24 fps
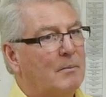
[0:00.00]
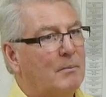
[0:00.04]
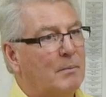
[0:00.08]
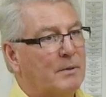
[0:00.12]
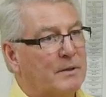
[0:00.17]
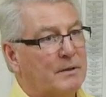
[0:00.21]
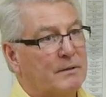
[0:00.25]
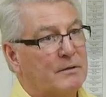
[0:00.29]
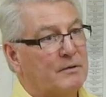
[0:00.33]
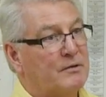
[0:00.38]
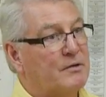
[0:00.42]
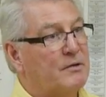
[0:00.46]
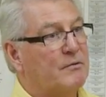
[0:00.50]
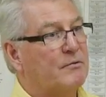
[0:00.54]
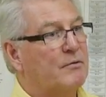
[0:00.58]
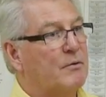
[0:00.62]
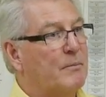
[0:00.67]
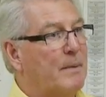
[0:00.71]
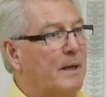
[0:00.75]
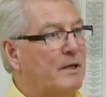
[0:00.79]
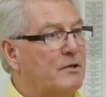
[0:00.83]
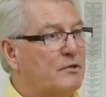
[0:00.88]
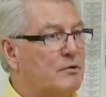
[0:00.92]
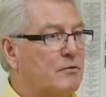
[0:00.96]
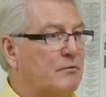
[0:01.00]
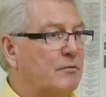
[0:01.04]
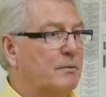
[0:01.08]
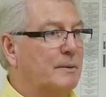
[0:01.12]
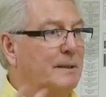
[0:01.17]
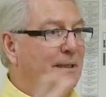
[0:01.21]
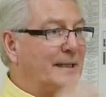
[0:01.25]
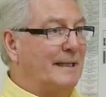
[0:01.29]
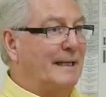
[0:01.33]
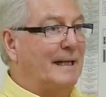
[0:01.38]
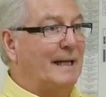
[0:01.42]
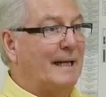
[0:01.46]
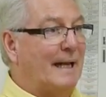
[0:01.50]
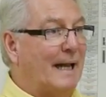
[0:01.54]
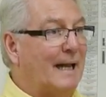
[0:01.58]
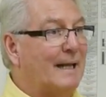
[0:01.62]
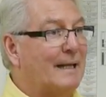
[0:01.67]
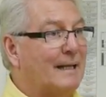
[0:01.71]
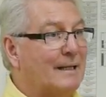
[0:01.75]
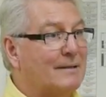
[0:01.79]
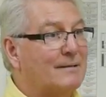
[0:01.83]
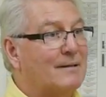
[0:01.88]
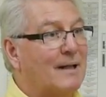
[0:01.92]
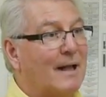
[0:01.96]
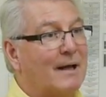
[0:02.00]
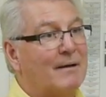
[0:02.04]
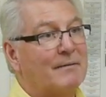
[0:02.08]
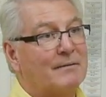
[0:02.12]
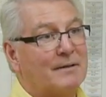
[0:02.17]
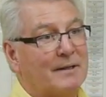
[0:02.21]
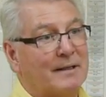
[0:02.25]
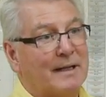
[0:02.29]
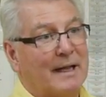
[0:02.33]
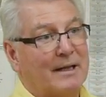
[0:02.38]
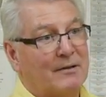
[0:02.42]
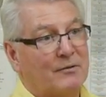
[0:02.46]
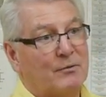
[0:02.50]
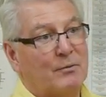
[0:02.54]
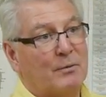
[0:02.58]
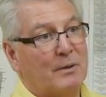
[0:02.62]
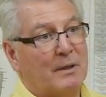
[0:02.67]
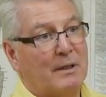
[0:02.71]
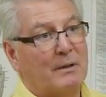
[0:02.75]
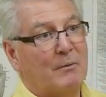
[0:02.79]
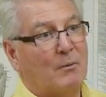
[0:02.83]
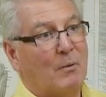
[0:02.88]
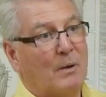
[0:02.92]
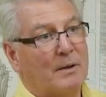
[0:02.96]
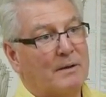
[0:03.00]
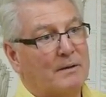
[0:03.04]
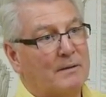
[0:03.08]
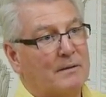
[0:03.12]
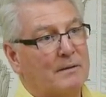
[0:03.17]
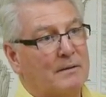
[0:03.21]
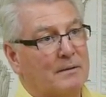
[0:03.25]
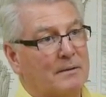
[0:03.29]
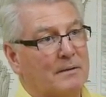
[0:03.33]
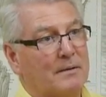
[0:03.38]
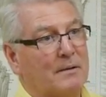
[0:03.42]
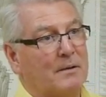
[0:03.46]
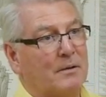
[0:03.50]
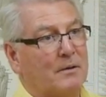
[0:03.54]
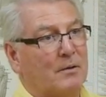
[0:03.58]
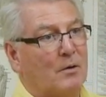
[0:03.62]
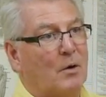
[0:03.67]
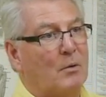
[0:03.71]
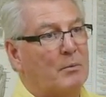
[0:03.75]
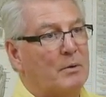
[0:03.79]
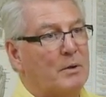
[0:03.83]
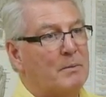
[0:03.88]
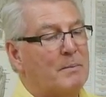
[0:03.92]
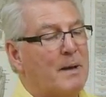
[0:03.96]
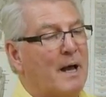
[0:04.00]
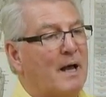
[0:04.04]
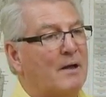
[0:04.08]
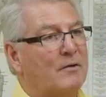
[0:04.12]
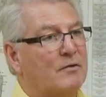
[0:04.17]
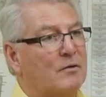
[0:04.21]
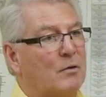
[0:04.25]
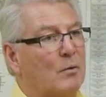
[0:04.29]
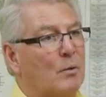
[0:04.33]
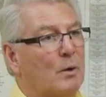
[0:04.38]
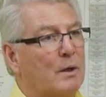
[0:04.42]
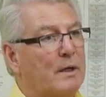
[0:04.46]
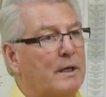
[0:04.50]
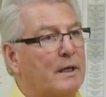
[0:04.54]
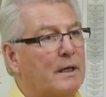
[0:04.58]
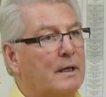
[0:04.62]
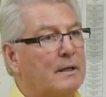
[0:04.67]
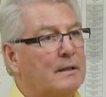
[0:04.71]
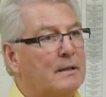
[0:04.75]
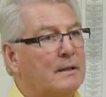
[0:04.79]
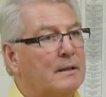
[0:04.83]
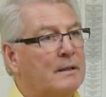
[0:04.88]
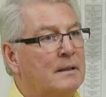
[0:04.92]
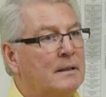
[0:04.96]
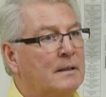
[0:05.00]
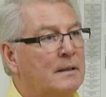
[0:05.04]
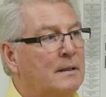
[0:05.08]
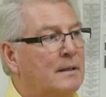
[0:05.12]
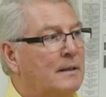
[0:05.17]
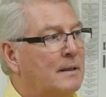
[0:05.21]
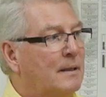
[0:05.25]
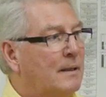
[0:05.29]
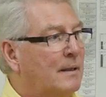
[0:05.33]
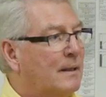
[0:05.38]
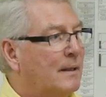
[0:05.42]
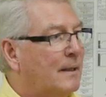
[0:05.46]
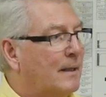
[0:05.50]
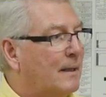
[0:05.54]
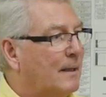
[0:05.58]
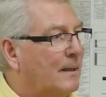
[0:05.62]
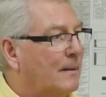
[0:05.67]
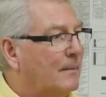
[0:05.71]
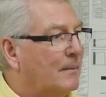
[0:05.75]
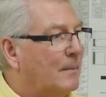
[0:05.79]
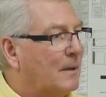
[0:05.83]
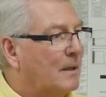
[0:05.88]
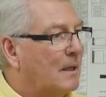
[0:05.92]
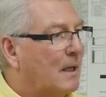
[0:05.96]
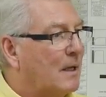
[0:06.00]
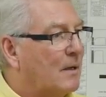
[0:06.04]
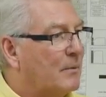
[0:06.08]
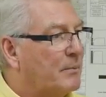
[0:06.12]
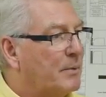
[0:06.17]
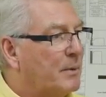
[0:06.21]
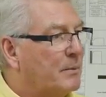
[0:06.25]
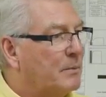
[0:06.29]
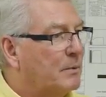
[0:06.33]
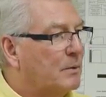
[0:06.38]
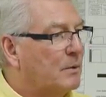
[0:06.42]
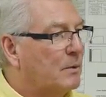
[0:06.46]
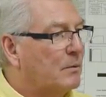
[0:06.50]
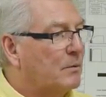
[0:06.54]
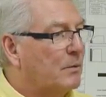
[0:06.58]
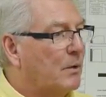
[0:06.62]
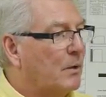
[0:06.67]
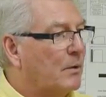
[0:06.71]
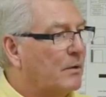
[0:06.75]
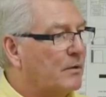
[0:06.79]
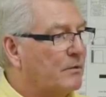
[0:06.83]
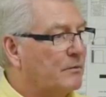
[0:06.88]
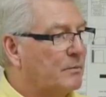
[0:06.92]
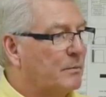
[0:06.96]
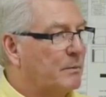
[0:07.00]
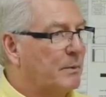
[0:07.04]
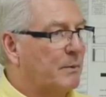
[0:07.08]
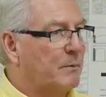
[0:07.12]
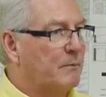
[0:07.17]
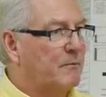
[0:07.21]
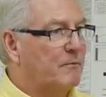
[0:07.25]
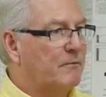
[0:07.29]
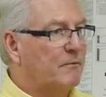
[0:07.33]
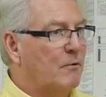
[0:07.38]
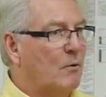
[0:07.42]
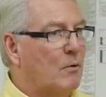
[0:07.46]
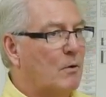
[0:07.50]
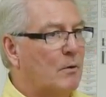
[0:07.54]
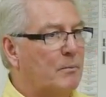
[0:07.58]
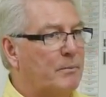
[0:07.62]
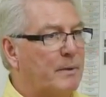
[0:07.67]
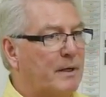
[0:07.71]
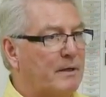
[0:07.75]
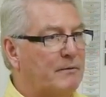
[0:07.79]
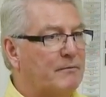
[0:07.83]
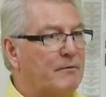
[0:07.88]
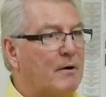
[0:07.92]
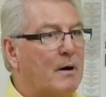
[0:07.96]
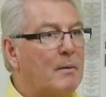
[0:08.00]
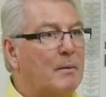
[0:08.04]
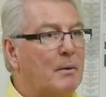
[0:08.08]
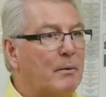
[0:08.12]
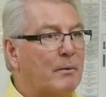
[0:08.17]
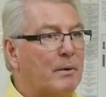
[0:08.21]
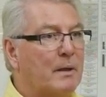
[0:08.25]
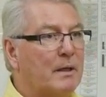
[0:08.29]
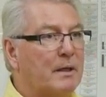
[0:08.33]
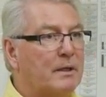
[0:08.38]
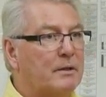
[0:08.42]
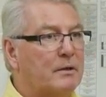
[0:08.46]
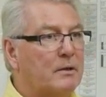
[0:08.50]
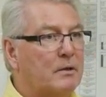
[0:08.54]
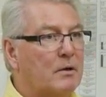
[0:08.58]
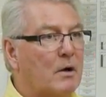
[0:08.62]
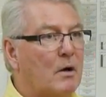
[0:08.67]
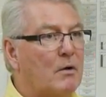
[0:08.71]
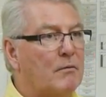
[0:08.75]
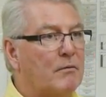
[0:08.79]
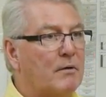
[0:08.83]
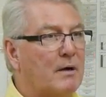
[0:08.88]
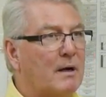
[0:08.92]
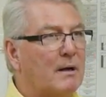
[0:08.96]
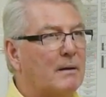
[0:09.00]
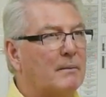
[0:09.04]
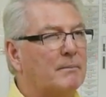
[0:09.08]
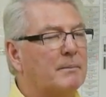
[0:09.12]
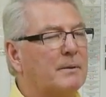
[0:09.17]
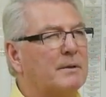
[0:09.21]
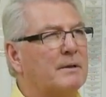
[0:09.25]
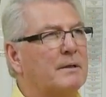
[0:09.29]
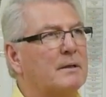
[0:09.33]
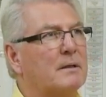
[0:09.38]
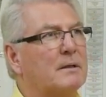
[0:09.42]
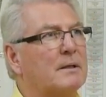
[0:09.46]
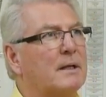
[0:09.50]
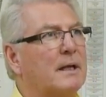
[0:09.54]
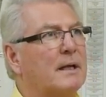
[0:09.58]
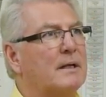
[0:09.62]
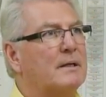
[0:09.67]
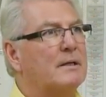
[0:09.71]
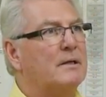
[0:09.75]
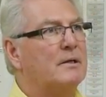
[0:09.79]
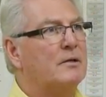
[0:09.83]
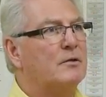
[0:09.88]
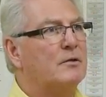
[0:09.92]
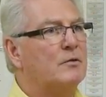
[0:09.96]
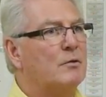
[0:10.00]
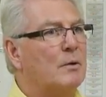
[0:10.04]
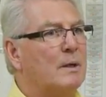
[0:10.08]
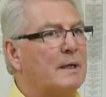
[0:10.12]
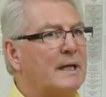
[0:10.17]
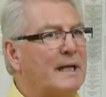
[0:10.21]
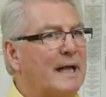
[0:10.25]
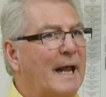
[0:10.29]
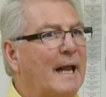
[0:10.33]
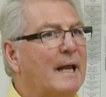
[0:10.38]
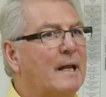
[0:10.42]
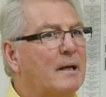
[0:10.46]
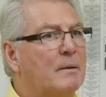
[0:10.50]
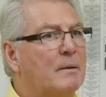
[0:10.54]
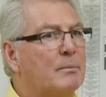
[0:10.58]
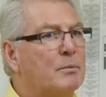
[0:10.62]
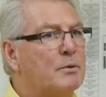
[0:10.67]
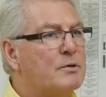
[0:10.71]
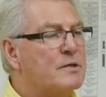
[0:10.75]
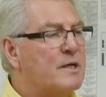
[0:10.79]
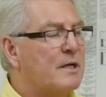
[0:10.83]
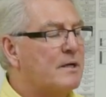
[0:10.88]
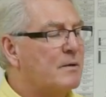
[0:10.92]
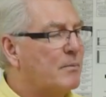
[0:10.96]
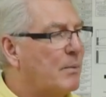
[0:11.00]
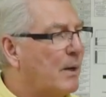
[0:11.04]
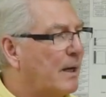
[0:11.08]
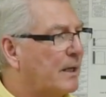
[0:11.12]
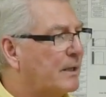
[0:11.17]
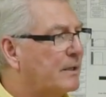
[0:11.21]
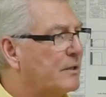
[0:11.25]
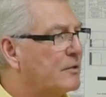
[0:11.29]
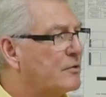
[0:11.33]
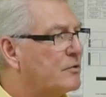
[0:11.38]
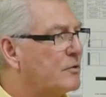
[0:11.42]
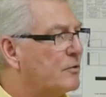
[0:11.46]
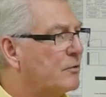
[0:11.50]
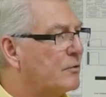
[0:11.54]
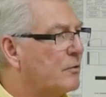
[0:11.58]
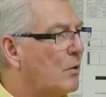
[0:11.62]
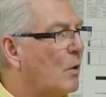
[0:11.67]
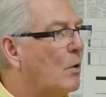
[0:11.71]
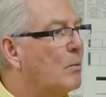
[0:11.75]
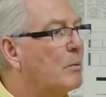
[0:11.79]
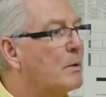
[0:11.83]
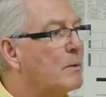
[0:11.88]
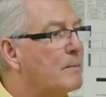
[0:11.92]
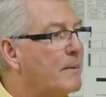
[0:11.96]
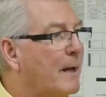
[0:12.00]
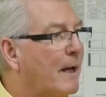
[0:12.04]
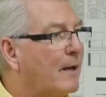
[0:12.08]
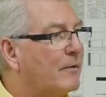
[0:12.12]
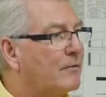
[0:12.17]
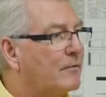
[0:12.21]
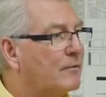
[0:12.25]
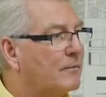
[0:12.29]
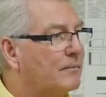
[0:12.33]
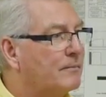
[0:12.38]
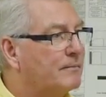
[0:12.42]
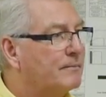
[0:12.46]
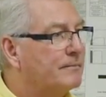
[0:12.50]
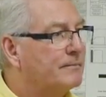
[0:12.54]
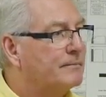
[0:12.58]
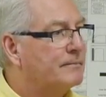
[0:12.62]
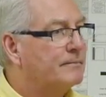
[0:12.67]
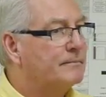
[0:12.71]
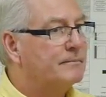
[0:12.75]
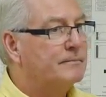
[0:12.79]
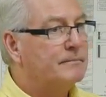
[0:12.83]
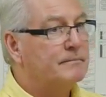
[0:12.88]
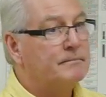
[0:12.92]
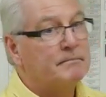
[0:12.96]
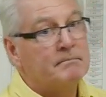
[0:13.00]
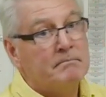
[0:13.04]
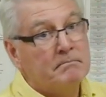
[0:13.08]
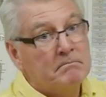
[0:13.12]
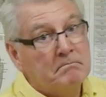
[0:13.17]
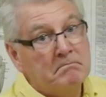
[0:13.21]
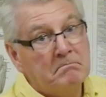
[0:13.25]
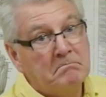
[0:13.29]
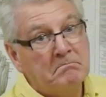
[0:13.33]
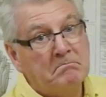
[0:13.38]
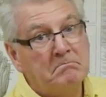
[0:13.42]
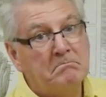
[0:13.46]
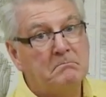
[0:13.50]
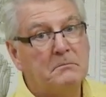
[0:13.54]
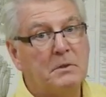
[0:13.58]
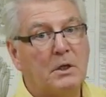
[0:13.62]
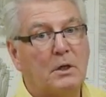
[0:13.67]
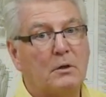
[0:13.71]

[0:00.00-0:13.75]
But there is information from the DNA that's left, and that's really what the homeopaths are working on. Um, a lot of people don't know this. Before Big Pharma really took over, up until 1920, 80% of practitioners were homeopaths. Mm-hmm.